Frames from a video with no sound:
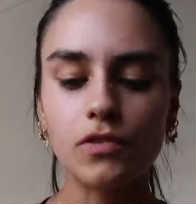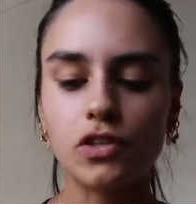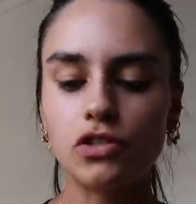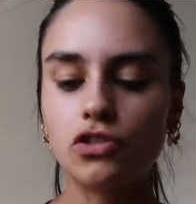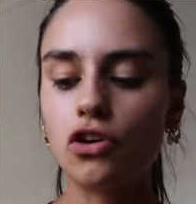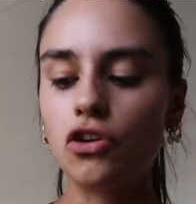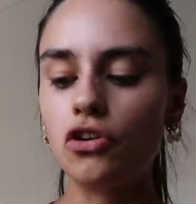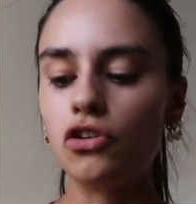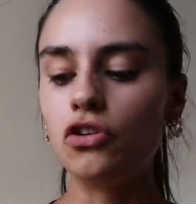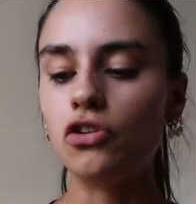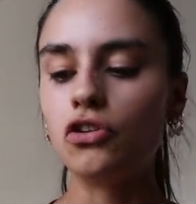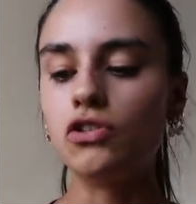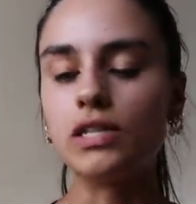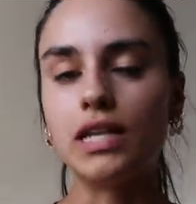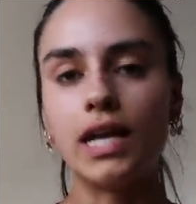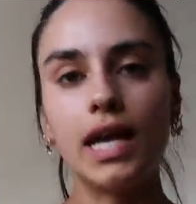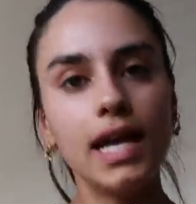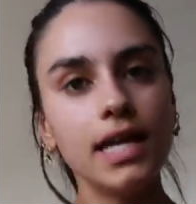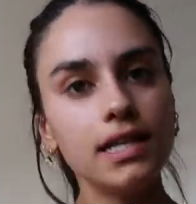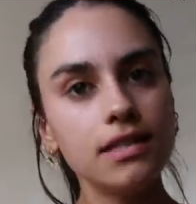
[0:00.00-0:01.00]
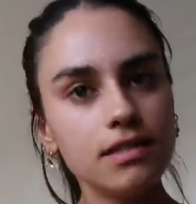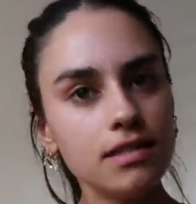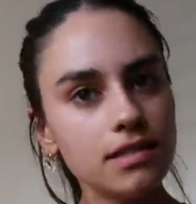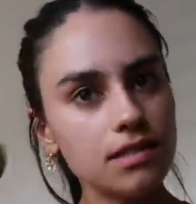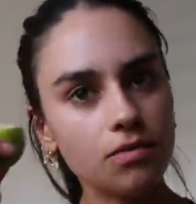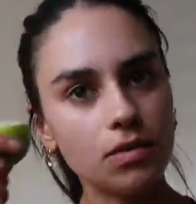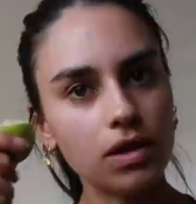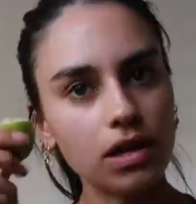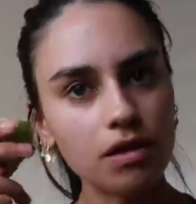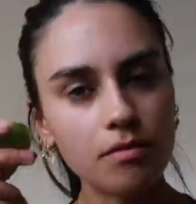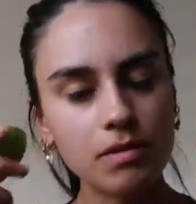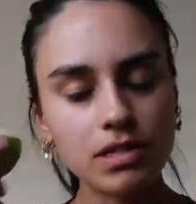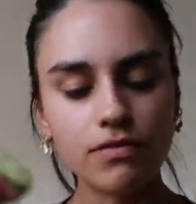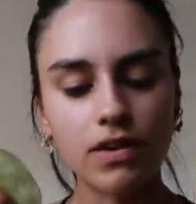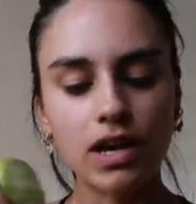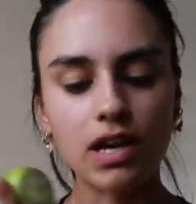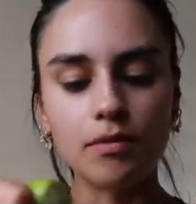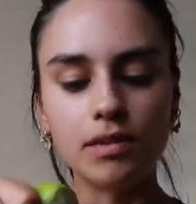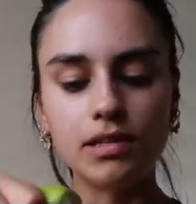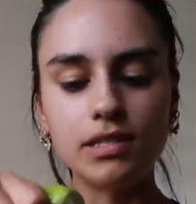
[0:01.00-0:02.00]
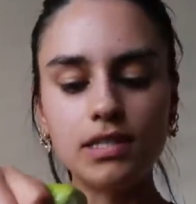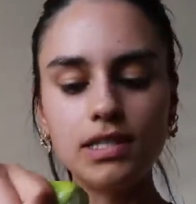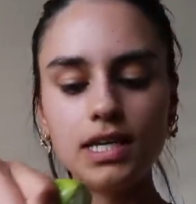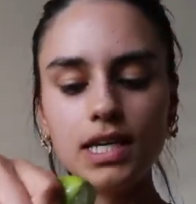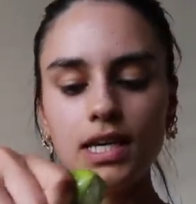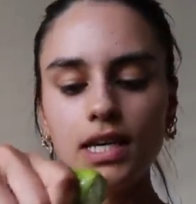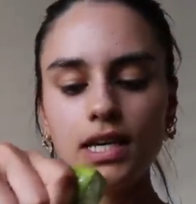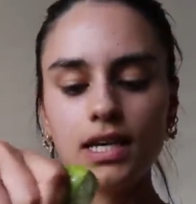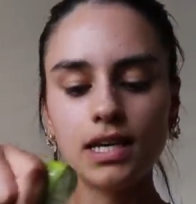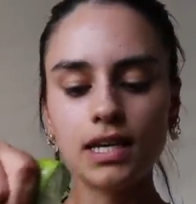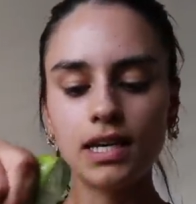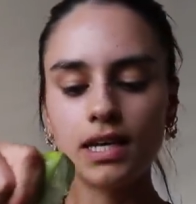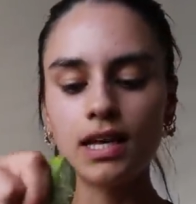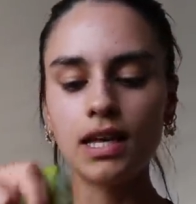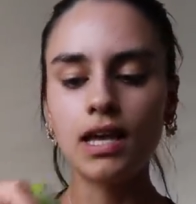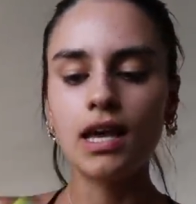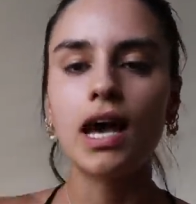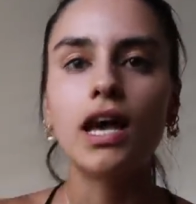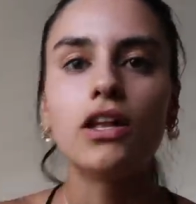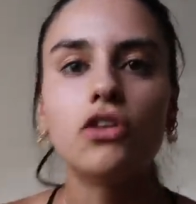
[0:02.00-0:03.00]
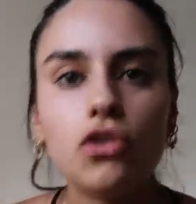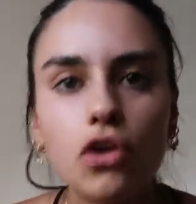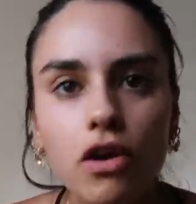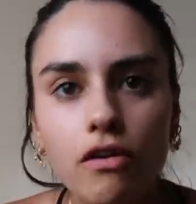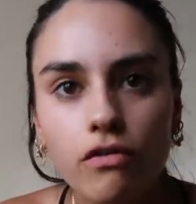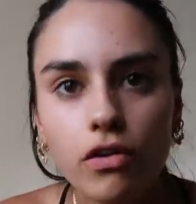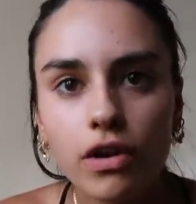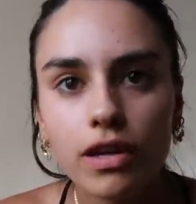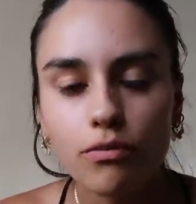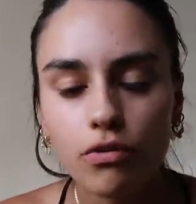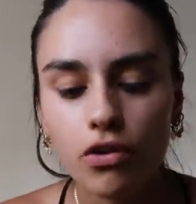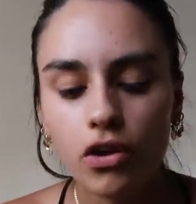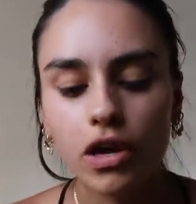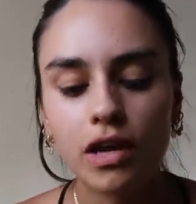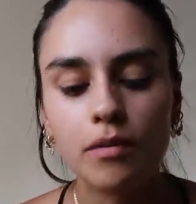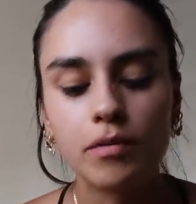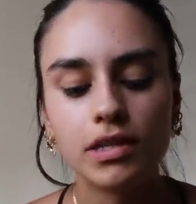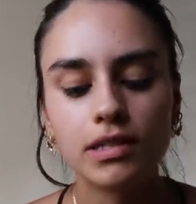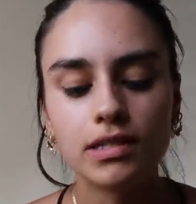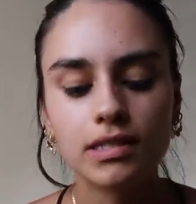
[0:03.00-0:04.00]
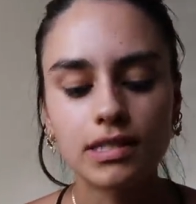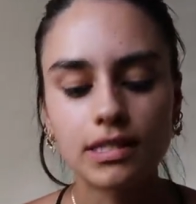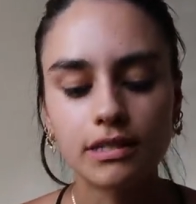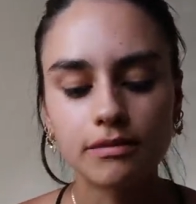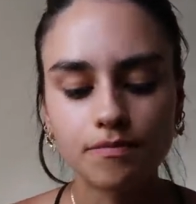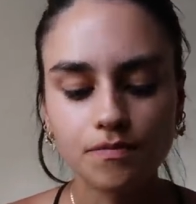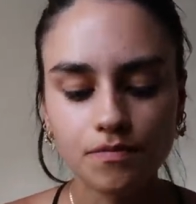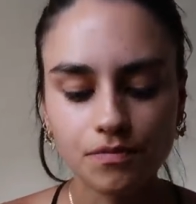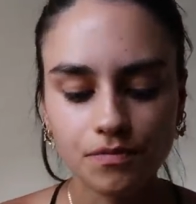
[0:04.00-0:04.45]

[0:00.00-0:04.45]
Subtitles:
So you use enhancers, and one of them is vitamin C. And you avoid prohibitors.